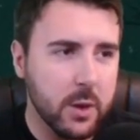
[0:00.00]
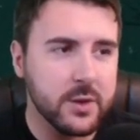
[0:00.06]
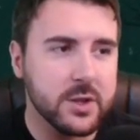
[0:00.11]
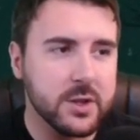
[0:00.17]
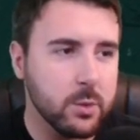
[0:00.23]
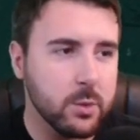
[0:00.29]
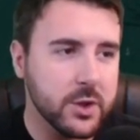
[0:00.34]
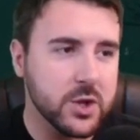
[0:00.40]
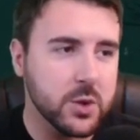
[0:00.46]
And
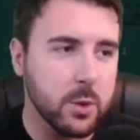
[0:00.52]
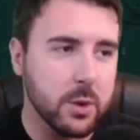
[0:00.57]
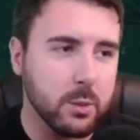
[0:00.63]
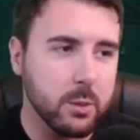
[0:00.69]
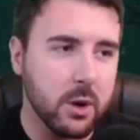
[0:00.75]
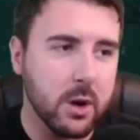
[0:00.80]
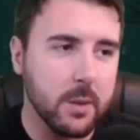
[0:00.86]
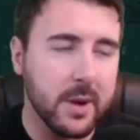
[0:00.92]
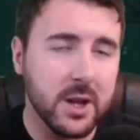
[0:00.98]
those are the ones you
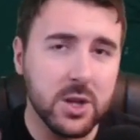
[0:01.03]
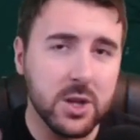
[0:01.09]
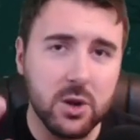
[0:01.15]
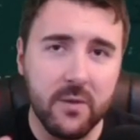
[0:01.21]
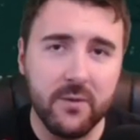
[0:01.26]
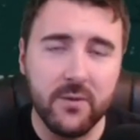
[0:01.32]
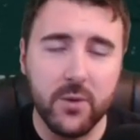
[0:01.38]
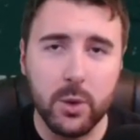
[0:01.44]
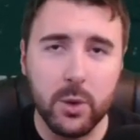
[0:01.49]
want to worry about.
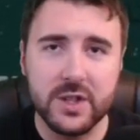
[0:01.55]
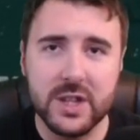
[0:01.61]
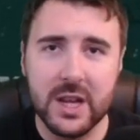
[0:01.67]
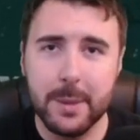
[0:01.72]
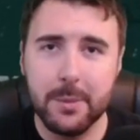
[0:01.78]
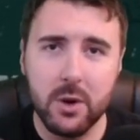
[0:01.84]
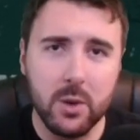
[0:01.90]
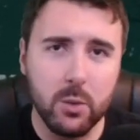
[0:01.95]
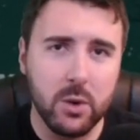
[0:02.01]
You've got 4
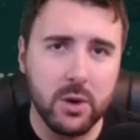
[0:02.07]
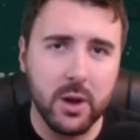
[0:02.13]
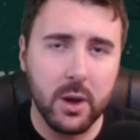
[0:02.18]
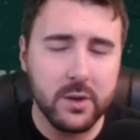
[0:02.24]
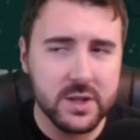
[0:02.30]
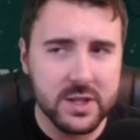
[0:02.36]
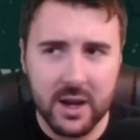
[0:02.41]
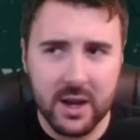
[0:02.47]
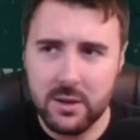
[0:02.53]
samurai, 1
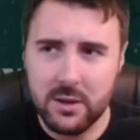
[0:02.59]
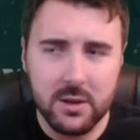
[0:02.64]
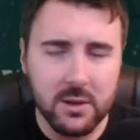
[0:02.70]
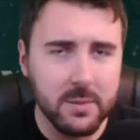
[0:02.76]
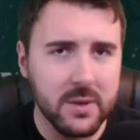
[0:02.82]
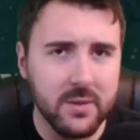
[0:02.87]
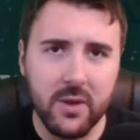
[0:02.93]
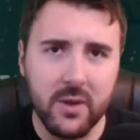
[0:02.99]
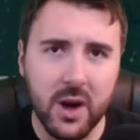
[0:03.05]
goes down,
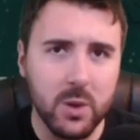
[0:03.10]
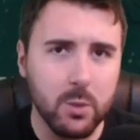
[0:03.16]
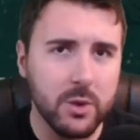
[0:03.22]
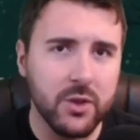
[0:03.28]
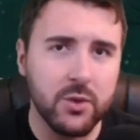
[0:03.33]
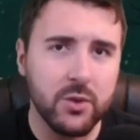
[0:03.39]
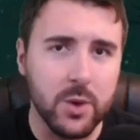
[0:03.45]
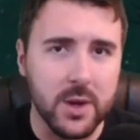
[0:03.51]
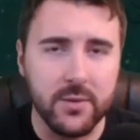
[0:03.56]
you'd be fine
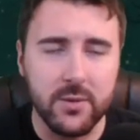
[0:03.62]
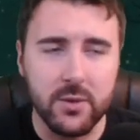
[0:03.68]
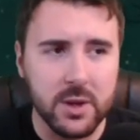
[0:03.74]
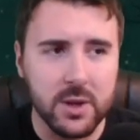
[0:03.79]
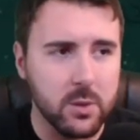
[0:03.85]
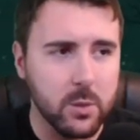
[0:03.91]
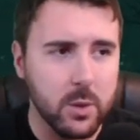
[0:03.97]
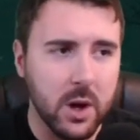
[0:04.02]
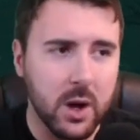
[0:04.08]
with 3
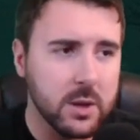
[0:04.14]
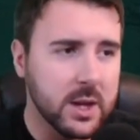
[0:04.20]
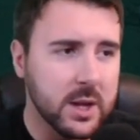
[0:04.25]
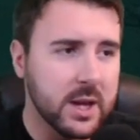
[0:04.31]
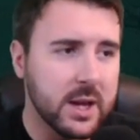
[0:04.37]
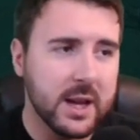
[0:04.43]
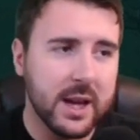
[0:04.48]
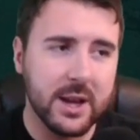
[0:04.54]
for a little while.